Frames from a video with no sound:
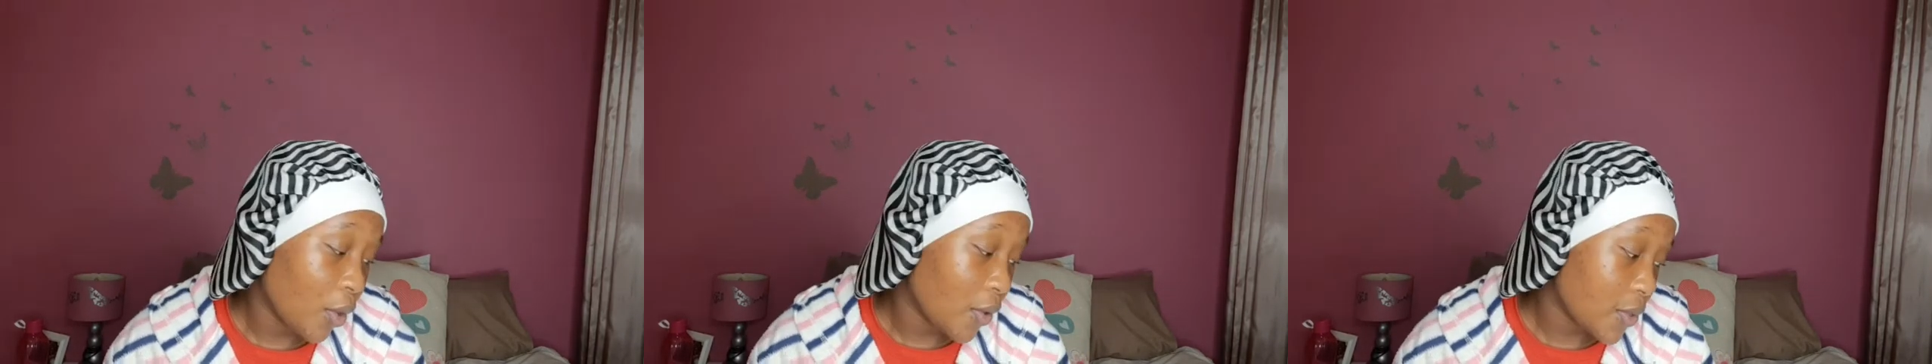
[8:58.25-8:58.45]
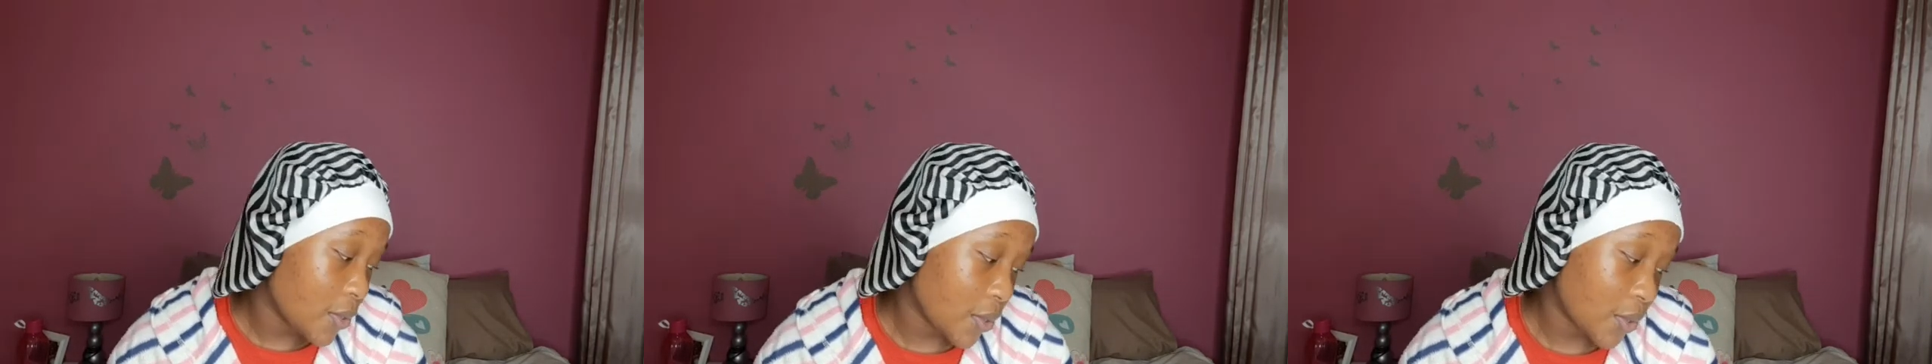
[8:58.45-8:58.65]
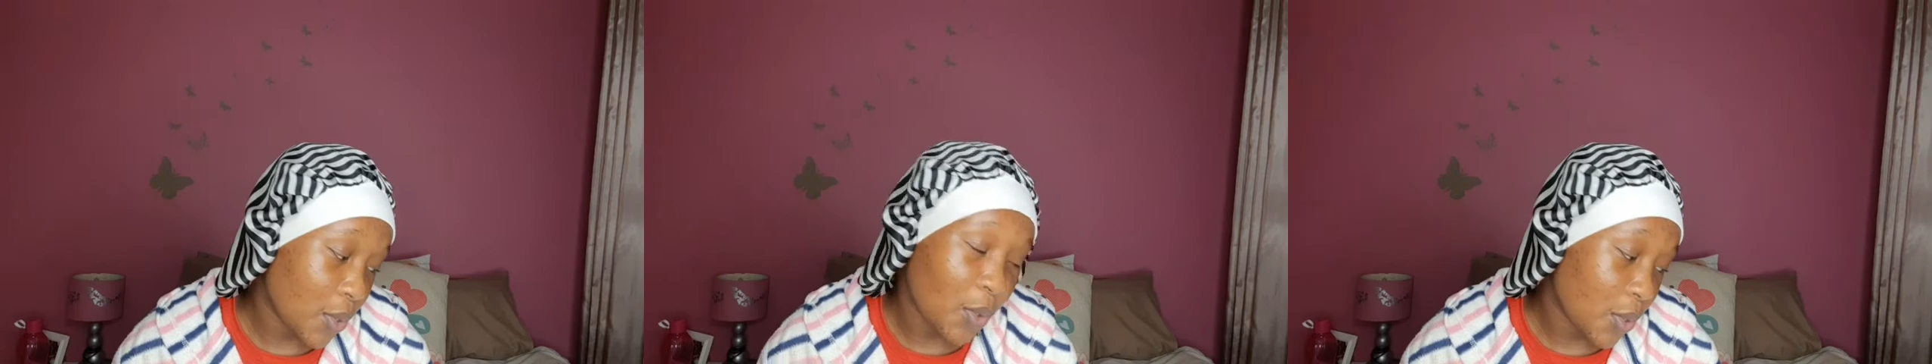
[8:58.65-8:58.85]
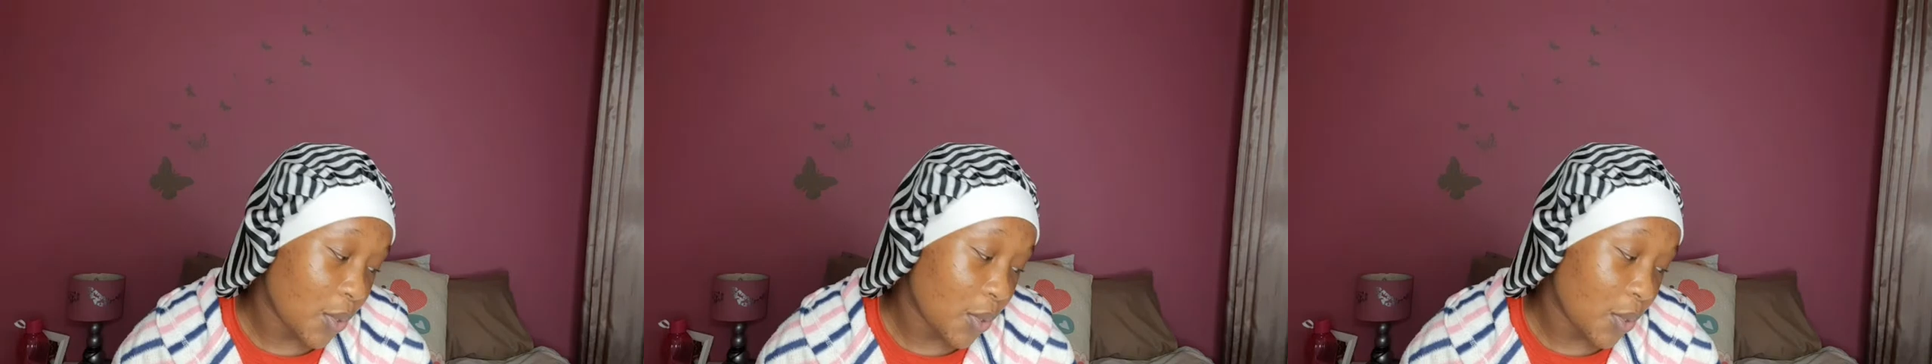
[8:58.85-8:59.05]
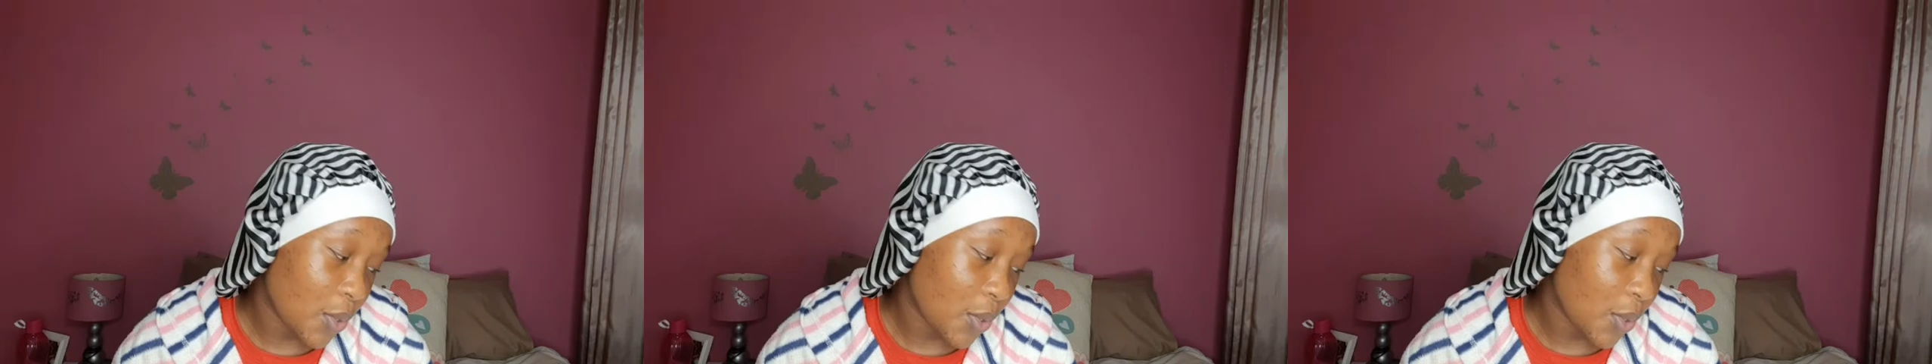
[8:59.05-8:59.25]
So
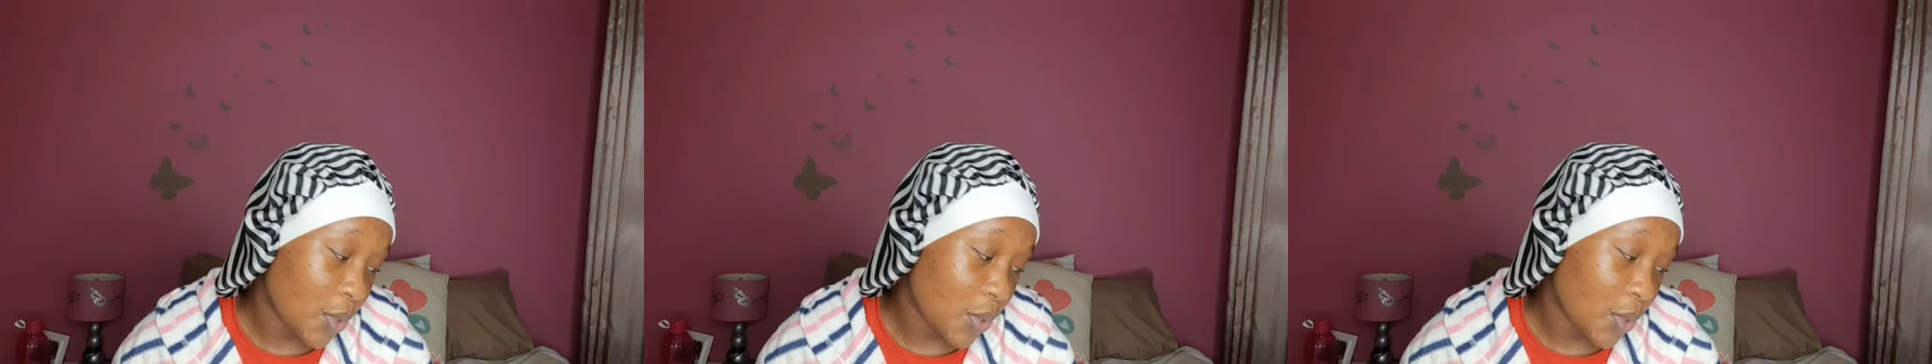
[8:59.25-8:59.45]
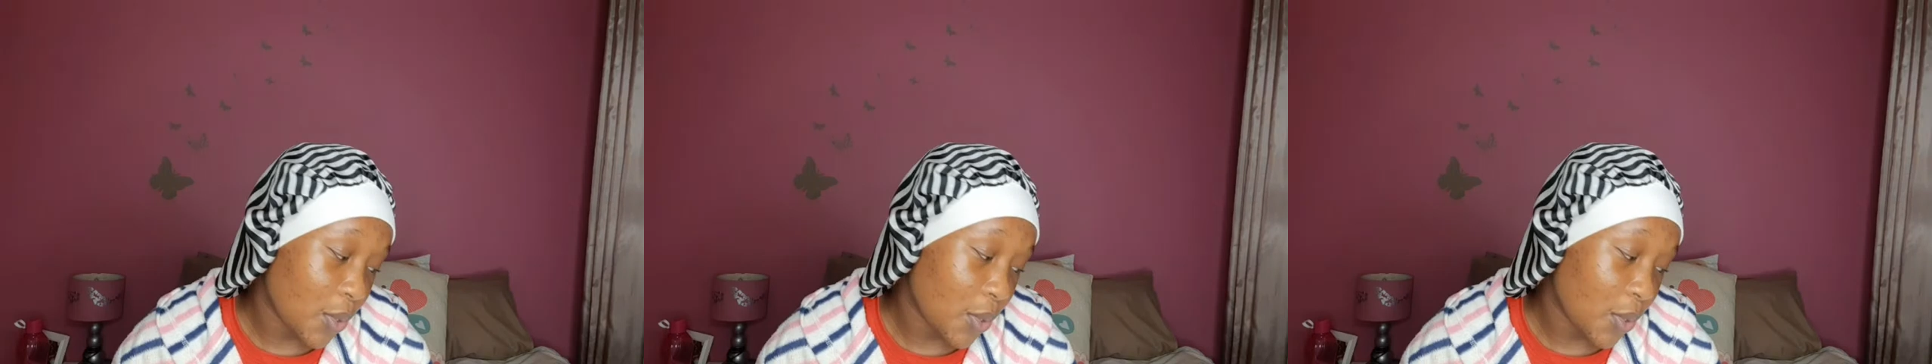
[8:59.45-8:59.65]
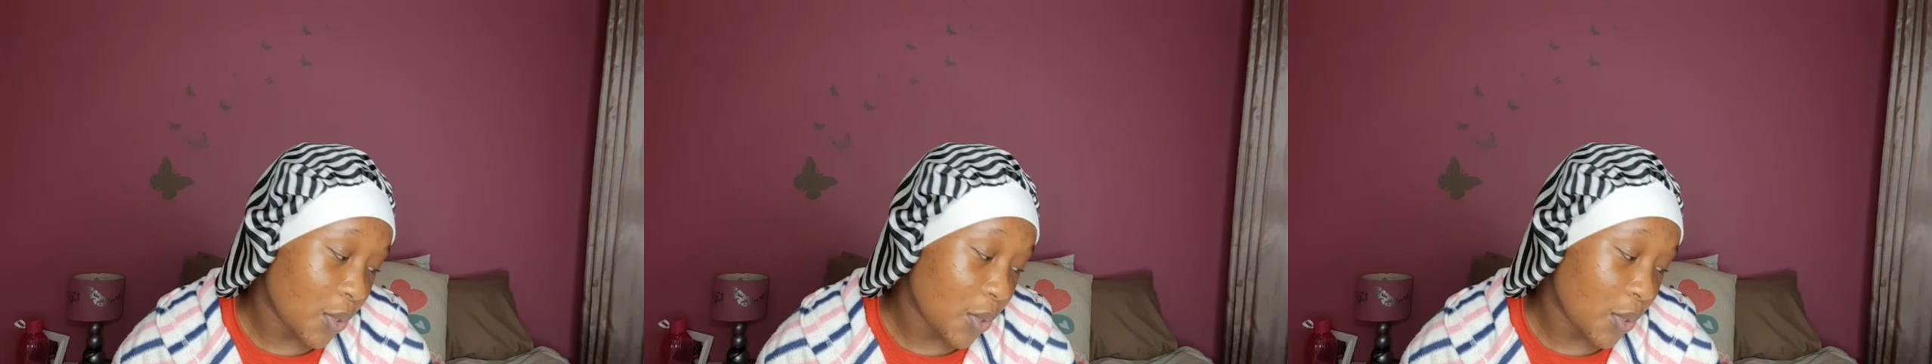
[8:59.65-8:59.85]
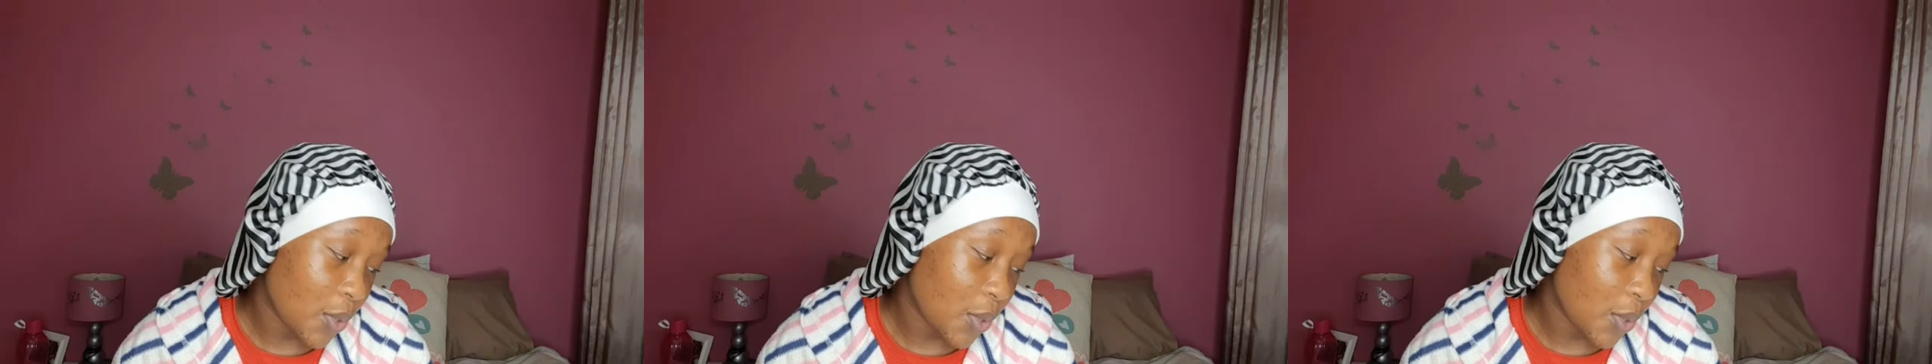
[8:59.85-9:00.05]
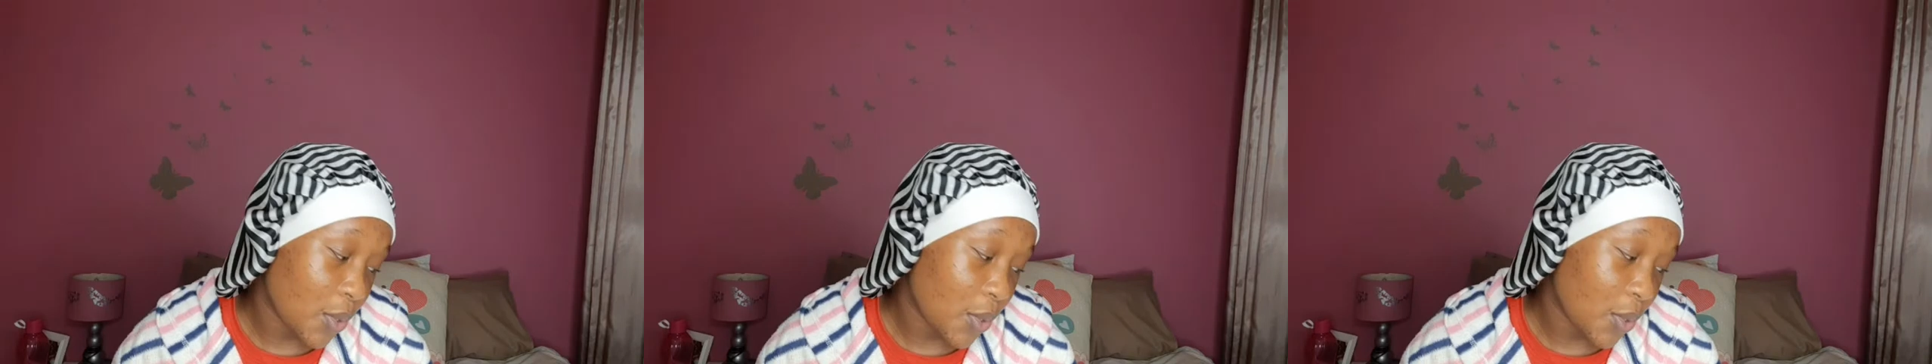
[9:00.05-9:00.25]
I also
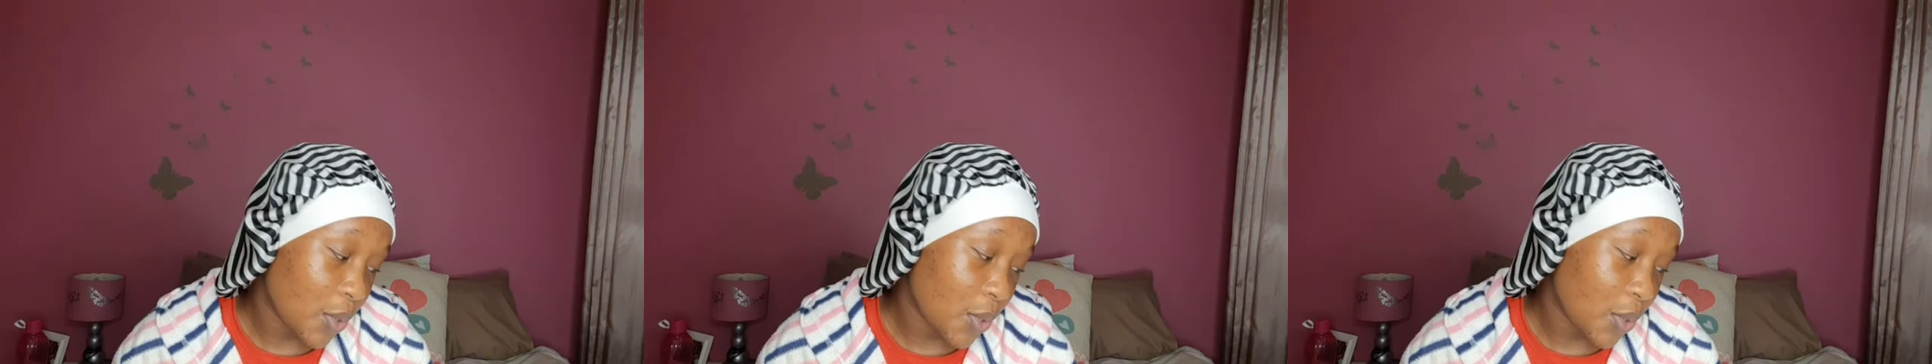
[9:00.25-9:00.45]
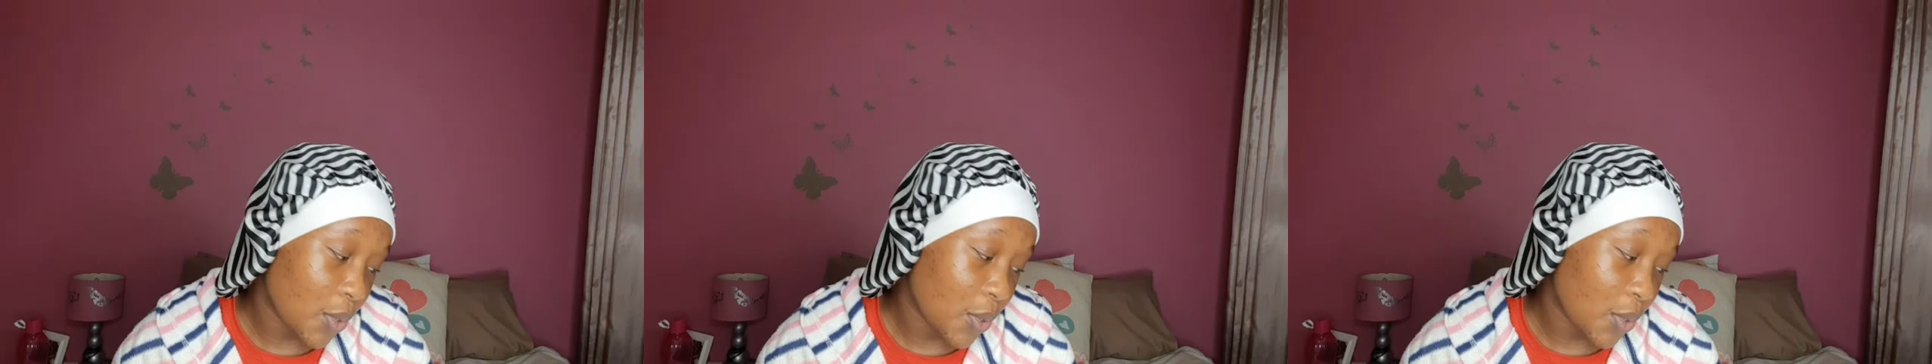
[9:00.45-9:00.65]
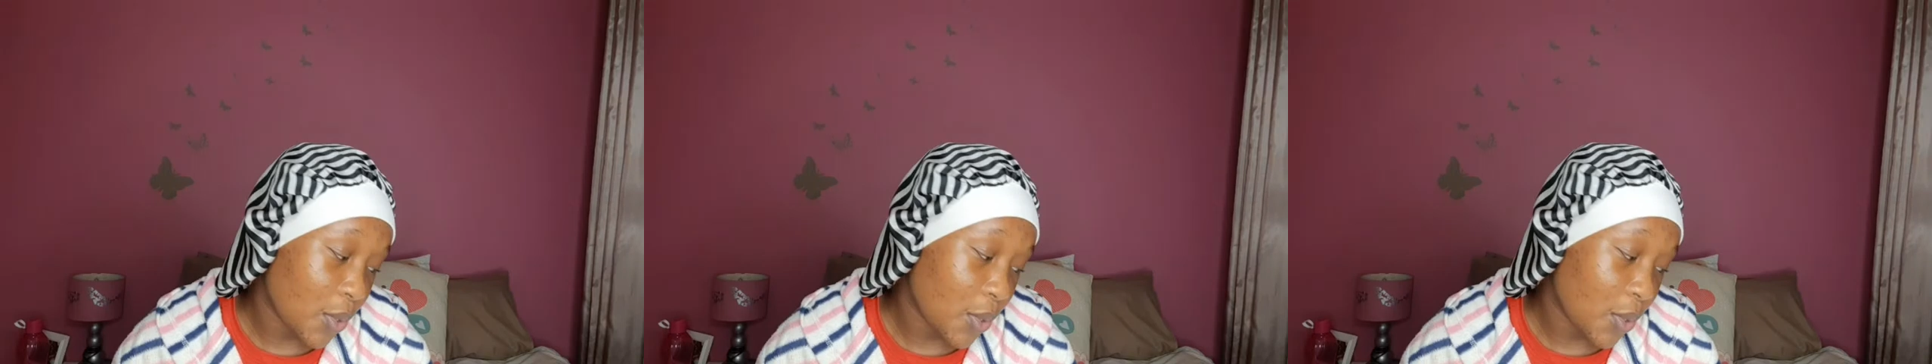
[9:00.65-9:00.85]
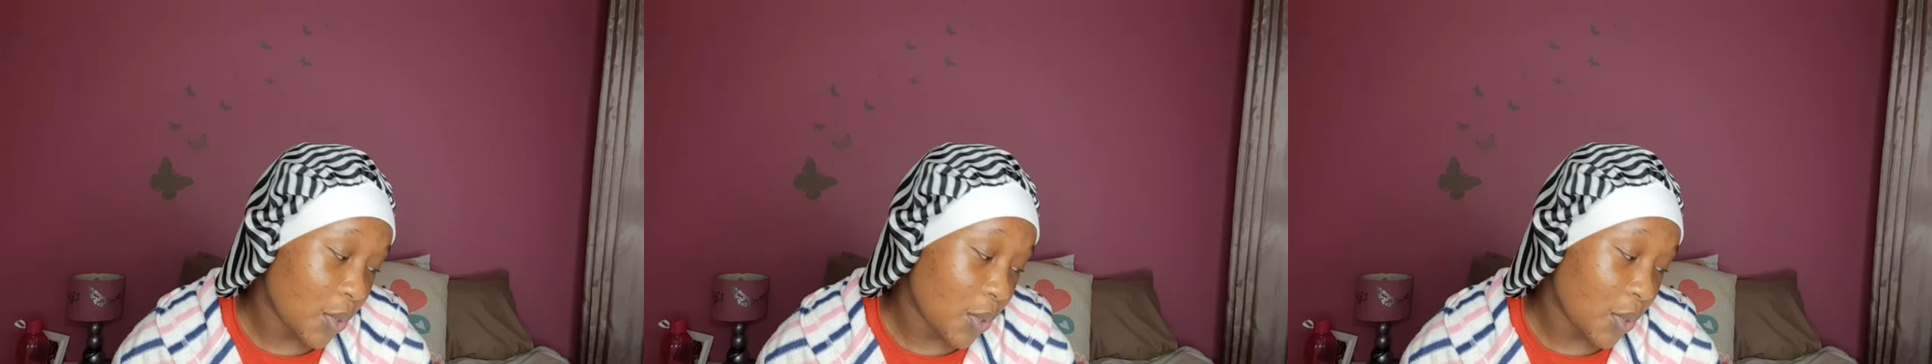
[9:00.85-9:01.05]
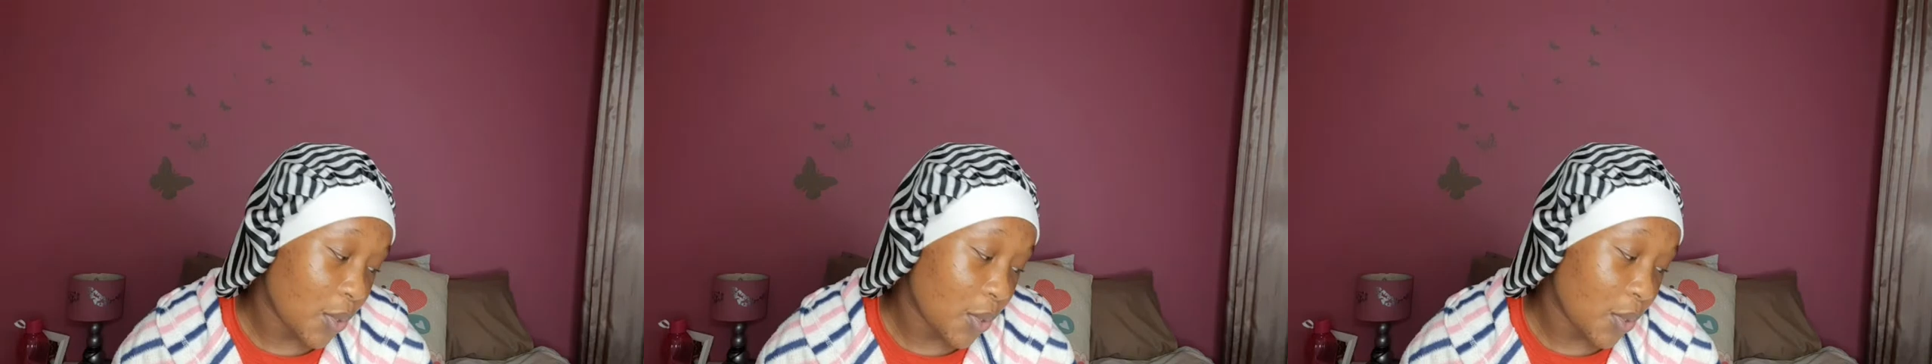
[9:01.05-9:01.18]
forgot to mention that